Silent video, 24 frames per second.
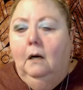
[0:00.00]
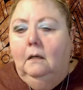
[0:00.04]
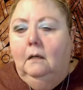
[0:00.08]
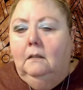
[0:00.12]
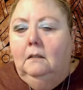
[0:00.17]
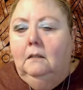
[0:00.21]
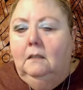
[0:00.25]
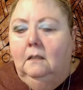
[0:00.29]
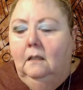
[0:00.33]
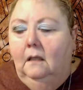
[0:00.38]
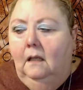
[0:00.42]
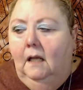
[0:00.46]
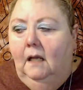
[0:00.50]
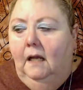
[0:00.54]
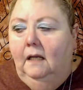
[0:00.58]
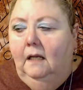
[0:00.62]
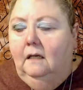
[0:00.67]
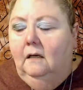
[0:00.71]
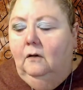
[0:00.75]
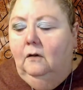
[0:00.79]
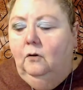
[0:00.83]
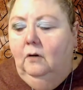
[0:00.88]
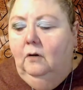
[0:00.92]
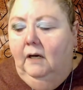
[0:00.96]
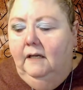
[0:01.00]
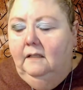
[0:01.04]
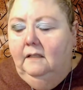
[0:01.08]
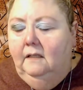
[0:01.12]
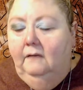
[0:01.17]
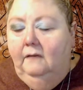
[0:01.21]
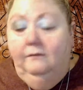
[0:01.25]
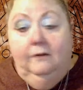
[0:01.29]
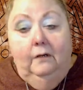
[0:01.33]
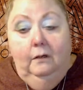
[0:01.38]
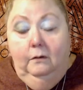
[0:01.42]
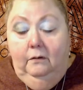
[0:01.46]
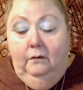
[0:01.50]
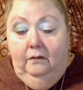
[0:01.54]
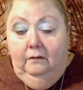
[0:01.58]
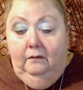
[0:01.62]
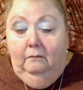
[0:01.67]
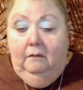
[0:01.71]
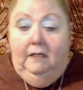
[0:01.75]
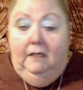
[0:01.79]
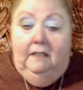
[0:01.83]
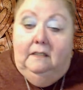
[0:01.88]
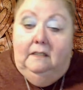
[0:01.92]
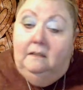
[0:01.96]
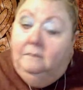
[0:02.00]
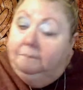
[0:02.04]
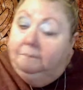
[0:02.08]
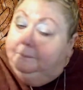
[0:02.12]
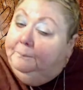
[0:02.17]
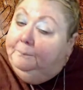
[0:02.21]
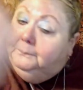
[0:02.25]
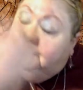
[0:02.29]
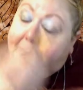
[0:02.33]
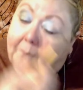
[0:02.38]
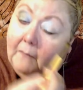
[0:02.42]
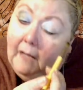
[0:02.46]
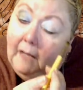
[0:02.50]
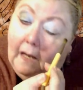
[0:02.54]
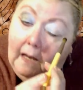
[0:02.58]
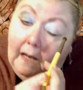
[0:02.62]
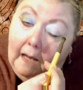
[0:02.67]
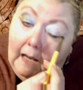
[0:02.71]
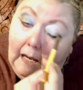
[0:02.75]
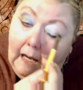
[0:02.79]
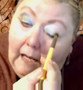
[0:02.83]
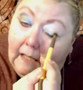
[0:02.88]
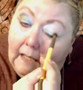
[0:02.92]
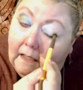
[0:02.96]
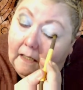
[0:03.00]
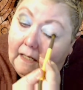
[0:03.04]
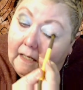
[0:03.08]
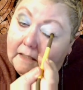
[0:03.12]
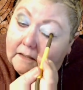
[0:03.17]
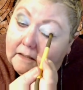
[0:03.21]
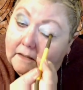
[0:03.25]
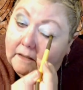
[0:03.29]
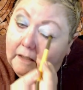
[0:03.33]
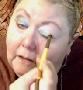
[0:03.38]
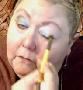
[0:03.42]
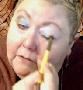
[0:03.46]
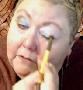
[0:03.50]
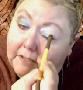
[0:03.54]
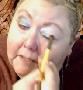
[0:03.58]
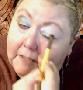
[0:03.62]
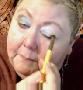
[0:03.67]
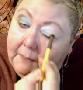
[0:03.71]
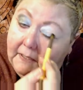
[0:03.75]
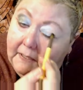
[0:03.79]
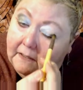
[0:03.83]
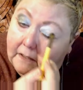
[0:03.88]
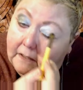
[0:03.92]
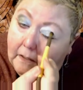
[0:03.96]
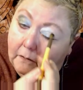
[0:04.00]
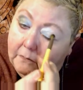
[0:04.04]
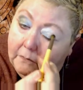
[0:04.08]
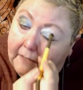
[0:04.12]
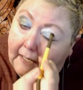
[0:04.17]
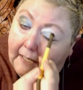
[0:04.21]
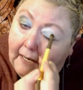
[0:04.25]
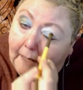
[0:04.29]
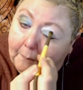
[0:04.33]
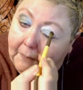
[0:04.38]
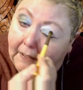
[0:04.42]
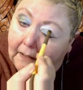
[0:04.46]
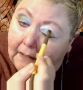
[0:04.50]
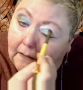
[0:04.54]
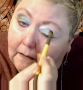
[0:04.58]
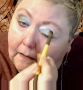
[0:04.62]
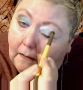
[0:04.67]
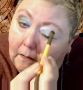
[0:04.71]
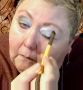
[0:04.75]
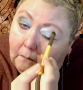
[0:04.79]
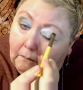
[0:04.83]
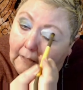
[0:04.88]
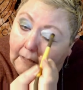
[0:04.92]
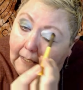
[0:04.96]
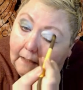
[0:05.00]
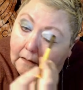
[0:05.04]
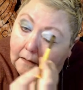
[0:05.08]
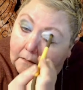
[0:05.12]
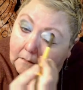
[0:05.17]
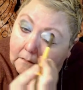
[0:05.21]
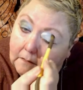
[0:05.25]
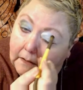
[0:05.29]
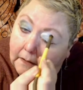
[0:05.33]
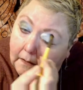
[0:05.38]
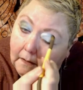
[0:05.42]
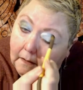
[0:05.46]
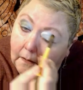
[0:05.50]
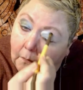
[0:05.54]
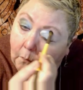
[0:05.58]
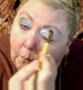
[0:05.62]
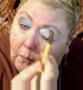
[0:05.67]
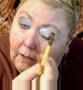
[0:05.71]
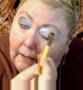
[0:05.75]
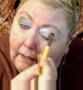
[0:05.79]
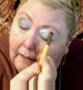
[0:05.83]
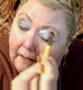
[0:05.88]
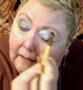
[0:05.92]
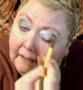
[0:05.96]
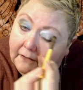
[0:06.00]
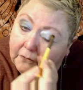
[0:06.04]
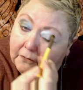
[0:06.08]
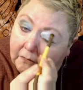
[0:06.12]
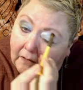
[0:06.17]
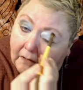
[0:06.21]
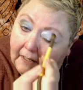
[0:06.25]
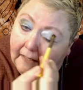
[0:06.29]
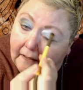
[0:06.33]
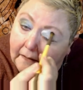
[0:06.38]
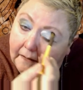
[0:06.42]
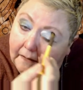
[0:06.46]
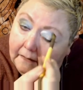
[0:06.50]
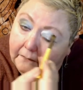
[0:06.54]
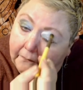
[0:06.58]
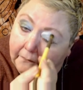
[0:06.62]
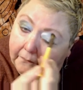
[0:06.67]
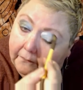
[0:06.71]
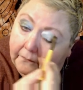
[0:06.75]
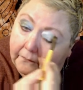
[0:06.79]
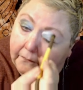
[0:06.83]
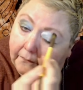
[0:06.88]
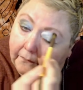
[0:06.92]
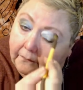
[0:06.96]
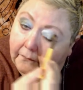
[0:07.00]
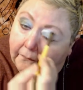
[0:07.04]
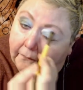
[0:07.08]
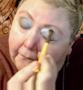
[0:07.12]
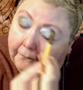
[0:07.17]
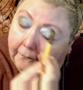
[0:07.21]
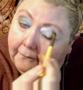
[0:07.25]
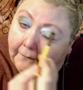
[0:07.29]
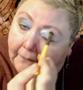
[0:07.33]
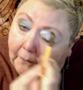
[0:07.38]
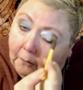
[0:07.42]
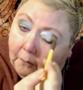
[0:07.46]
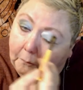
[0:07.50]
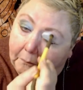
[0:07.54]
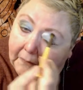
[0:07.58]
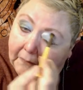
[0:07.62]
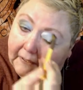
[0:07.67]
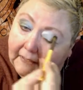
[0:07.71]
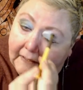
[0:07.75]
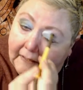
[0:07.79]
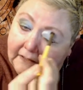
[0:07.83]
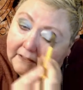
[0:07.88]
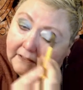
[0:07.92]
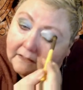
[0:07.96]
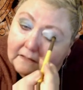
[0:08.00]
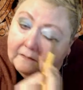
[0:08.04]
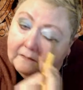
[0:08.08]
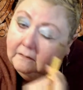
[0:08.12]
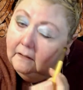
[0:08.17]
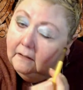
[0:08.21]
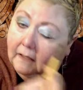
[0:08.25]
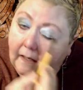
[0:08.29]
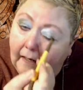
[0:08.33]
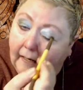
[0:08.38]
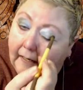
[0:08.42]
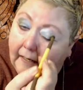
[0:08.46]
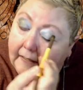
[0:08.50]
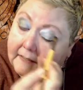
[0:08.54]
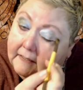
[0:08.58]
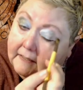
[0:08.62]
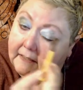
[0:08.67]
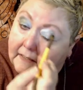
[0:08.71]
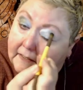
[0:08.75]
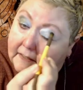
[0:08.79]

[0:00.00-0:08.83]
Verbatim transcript: like crazy for no good reason and likes to go tippy toe tapping around while I try to film. He just, it's his thing.